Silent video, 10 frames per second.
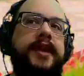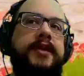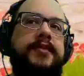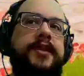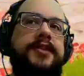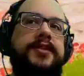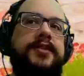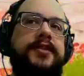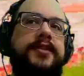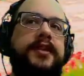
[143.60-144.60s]
could only
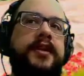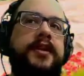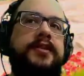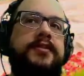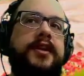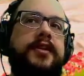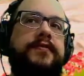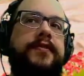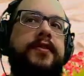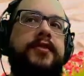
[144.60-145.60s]
turn. So I could look
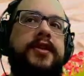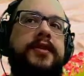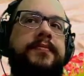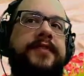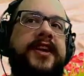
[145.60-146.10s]
forward, but if I